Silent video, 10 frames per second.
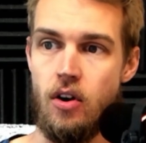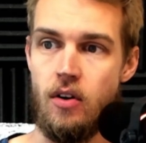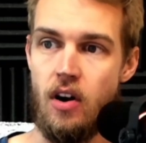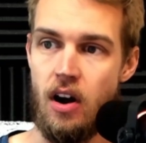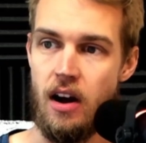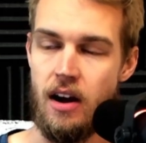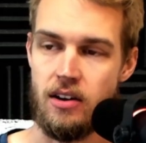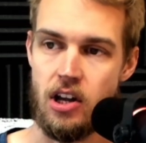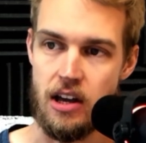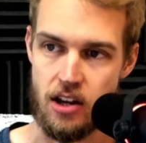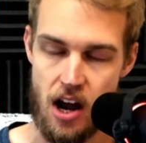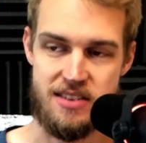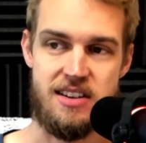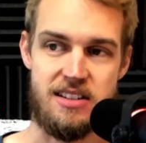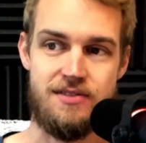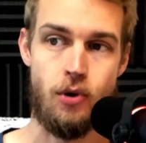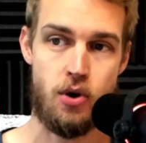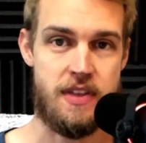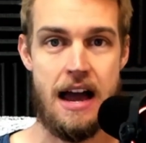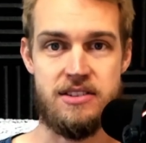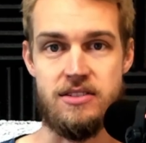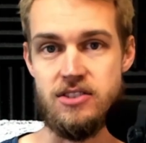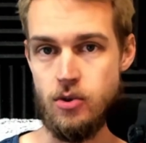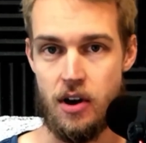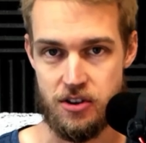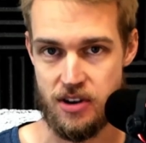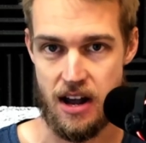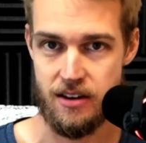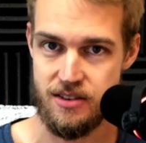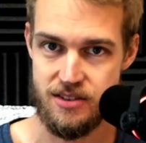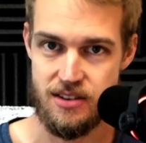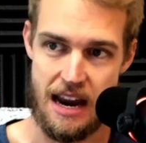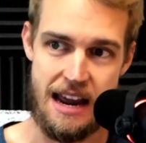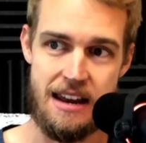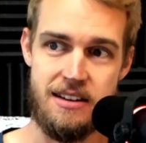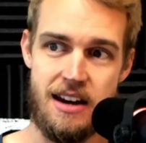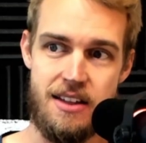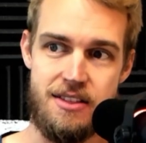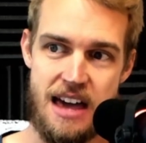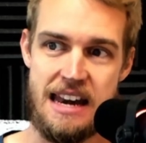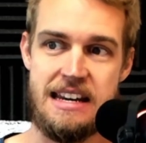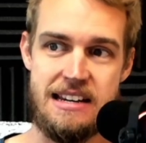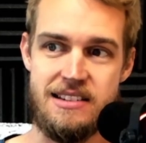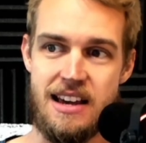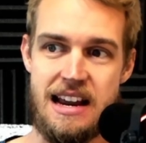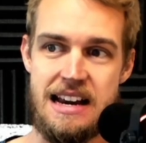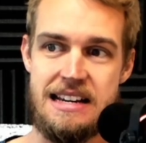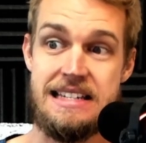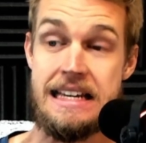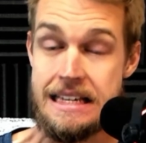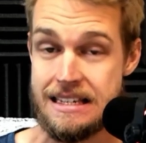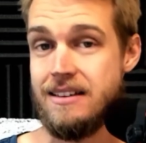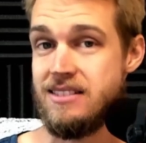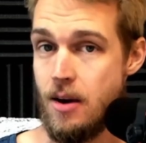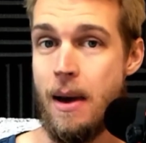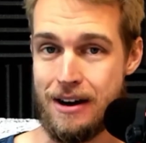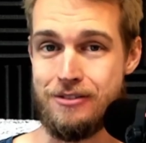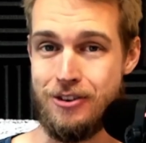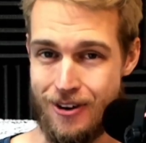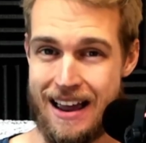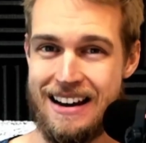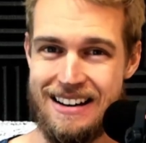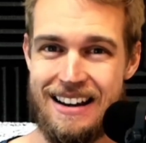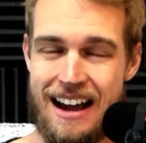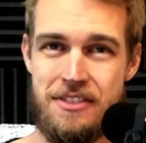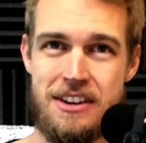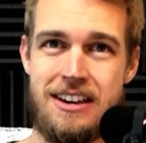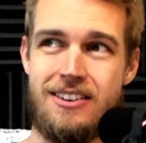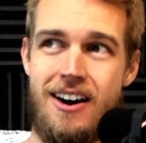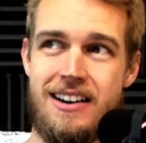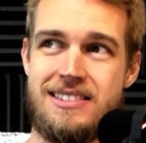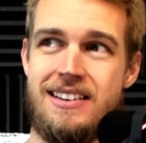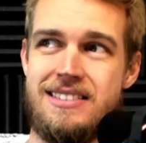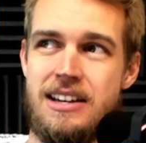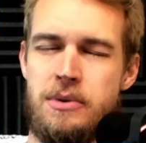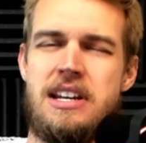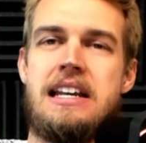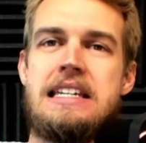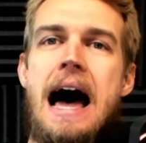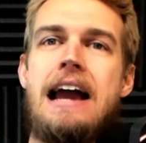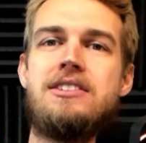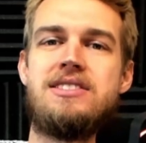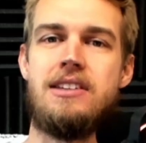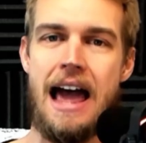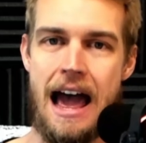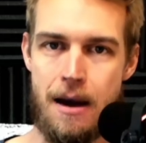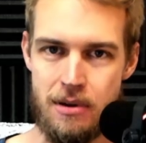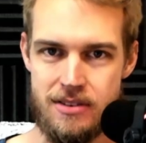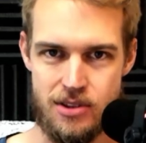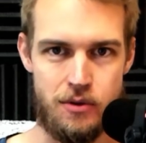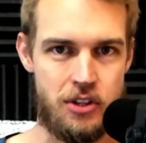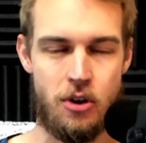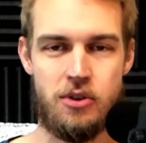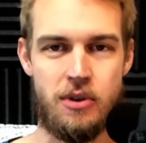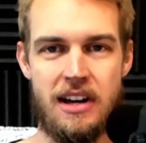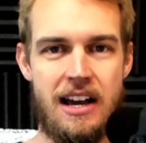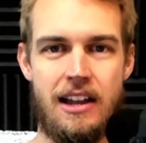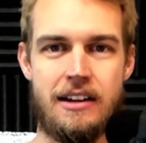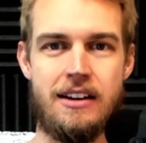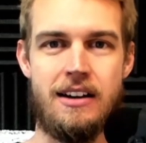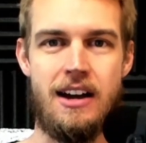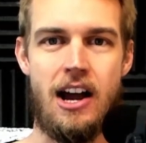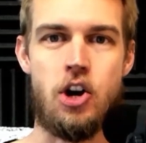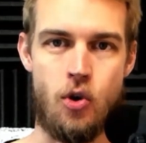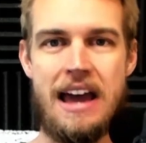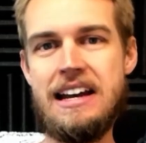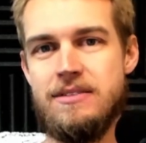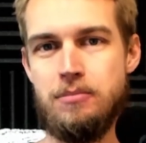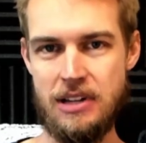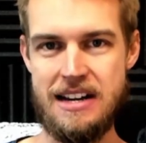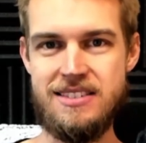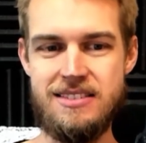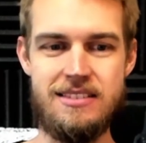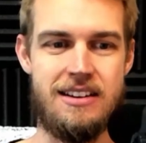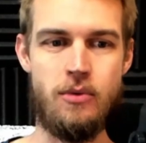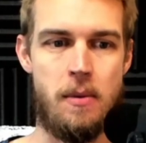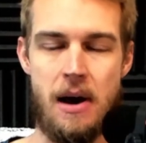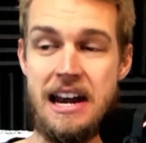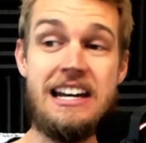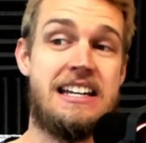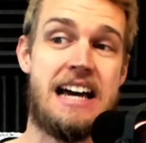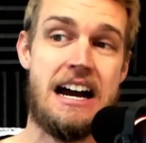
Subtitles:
it cost us $4,200, and that is a decent amount of granite. I think it cost us, it was an entire slab. So if you go to like a granite place, we bought an entire